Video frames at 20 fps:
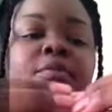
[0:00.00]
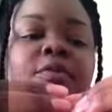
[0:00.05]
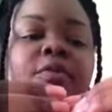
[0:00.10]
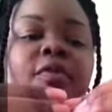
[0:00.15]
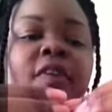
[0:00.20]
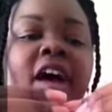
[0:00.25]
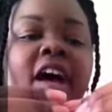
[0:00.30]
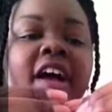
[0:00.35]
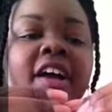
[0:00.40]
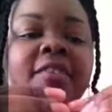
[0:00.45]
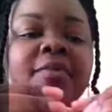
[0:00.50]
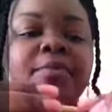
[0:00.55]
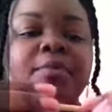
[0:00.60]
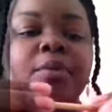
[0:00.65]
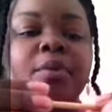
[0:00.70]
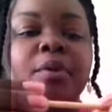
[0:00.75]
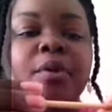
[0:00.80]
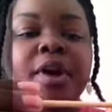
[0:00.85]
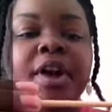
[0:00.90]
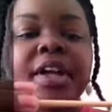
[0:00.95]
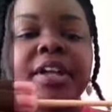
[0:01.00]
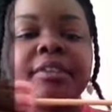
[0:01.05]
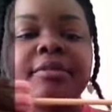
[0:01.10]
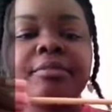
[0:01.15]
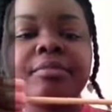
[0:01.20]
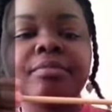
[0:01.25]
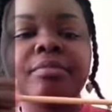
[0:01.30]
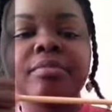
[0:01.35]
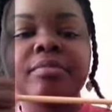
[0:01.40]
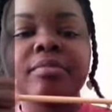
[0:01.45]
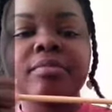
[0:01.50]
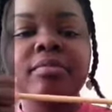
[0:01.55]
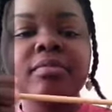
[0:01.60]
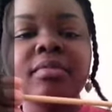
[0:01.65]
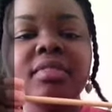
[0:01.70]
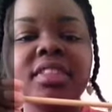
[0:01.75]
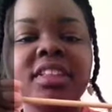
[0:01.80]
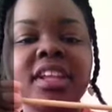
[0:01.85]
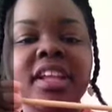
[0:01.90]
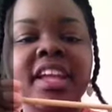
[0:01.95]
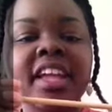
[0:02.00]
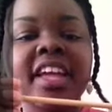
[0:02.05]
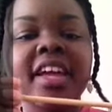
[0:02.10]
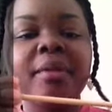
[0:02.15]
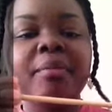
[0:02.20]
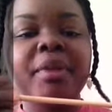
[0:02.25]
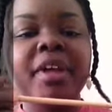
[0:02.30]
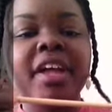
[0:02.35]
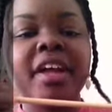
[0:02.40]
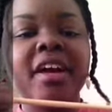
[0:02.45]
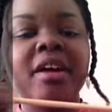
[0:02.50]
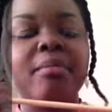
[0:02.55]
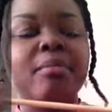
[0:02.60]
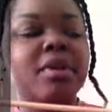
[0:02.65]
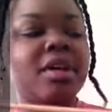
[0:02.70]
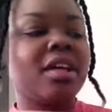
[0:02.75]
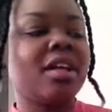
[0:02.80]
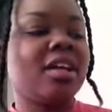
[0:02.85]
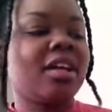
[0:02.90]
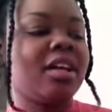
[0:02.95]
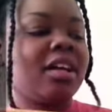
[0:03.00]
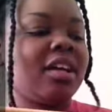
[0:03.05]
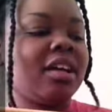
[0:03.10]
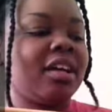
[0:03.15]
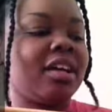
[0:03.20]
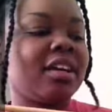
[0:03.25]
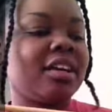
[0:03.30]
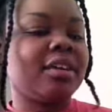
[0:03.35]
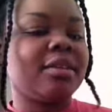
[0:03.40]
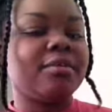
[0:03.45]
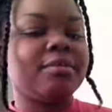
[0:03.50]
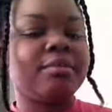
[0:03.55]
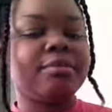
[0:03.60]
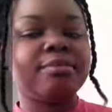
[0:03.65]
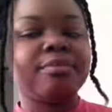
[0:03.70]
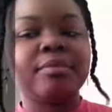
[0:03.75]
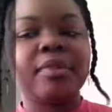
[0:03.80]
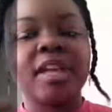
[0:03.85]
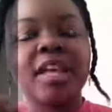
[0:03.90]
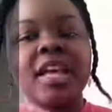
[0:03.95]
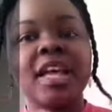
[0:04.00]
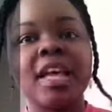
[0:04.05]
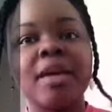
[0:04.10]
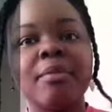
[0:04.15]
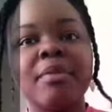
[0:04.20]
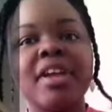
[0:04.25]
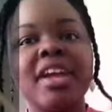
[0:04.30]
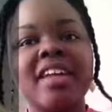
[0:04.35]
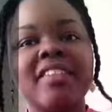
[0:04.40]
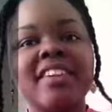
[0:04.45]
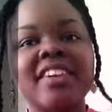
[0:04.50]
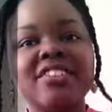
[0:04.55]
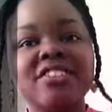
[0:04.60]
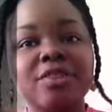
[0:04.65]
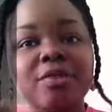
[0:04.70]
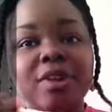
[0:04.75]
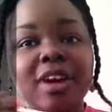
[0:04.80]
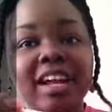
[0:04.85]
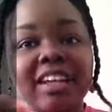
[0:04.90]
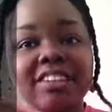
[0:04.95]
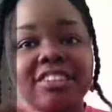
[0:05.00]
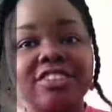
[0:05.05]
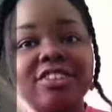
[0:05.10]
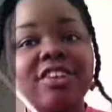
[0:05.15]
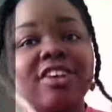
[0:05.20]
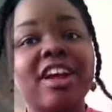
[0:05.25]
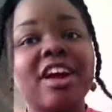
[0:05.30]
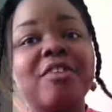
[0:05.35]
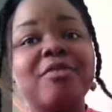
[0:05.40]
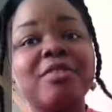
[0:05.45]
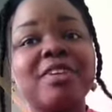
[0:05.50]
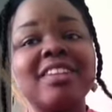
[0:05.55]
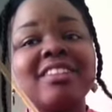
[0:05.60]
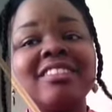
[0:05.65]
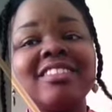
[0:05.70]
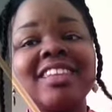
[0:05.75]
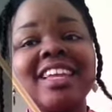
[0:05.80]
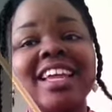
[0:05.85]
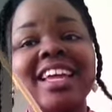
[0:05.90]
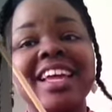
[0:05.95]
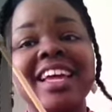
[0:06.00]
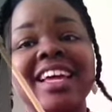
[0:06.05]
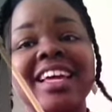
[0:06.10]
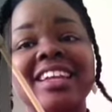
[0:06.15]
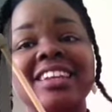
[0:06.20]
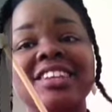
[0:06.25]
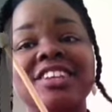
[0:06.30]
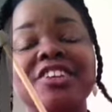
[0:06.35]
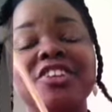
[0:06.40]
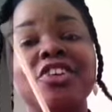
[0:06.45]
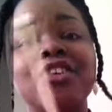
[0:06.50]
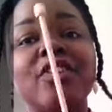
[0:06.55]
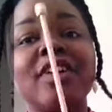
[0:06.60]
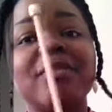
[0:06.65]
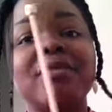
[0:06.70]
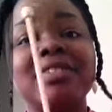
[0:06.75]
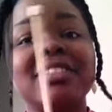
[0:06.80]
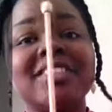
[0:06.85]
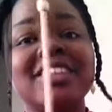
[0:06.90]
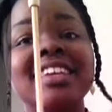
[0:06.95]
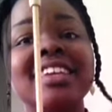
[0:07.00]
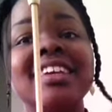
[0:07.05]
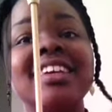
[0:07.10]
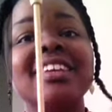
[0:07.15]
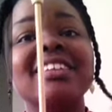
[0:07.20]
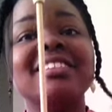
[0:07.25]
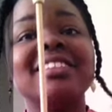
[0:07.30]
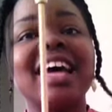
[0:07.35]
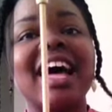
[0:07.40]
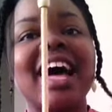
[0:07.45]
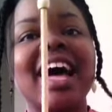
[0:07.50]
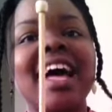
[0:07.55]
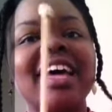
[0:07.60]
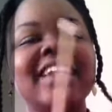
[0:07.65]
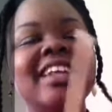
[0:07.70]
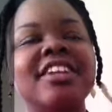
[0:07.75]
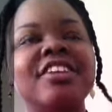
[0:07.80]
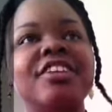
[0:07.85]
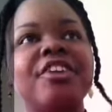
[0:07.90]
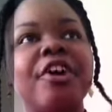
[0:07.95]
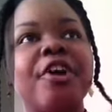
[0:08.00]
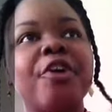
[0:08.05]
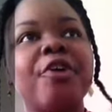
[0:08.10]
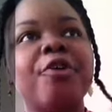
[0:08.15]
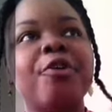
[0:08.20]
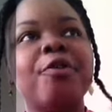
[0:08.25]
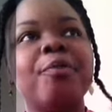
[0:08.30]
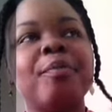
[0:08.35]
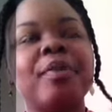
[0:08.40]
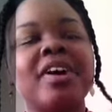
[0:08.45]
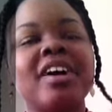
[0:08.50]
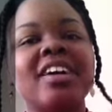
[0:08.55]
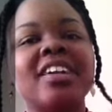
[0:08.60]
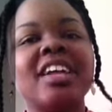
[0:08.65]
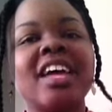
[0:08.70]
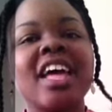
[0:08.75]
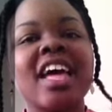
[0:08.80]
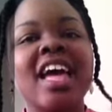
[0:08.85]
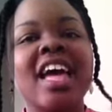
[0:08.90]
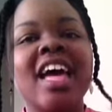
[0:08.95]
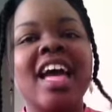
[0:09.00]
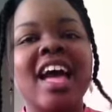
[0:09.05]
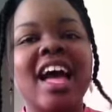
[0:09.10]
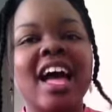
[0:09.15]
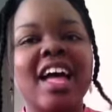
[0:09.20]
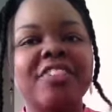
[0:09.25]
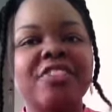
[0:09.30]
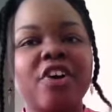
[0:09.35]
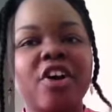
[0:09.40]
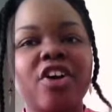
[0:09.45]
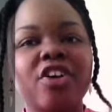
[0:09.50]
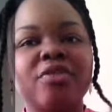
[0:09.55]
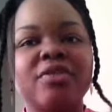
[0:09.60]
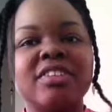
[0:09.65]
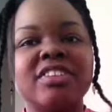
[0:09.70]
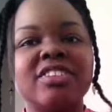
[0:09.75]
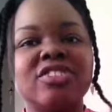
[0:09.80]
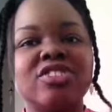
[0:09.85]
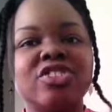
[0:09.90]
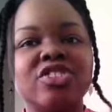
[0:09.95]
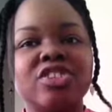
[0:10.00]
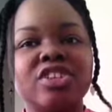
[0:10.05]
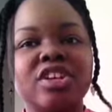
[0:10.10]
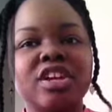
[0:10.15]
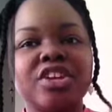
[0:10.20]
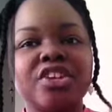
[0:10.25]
5.mm. But yeah, these are what I started out with. And you know what, with these, I didn't know, but I thought it was,